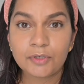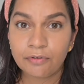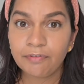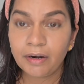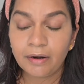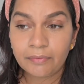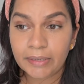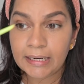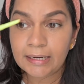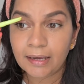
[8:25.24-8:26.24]
So far I
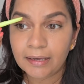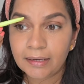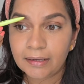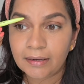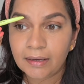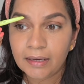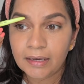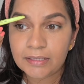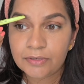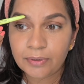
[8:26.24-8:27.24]
really like it.
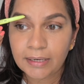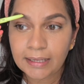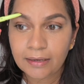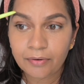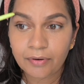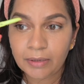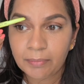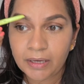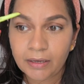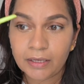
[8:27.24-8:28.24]
It's really
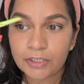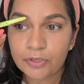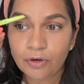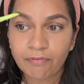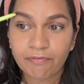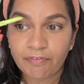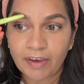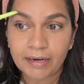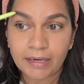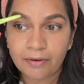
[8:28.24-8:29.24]
creamy. It's not
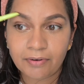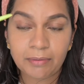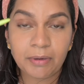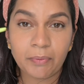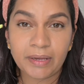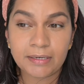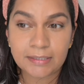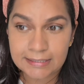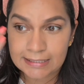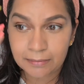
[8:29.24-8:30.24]
very creamy where it
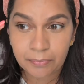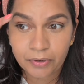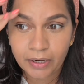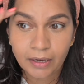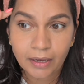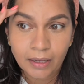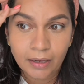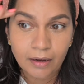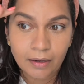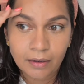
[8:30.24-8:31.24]
is slippery.
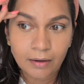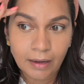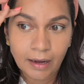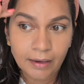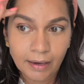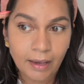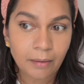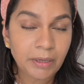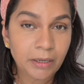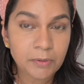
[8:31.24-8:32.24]
I
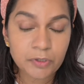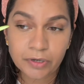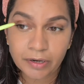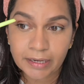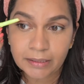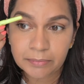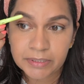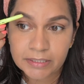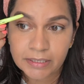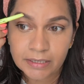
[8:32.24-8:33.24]
am able to correct the
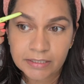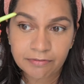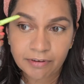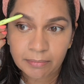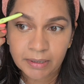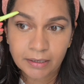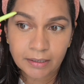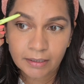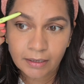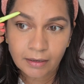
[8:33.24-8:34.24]
mistakes if I make
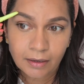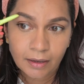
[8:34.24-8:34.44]
any.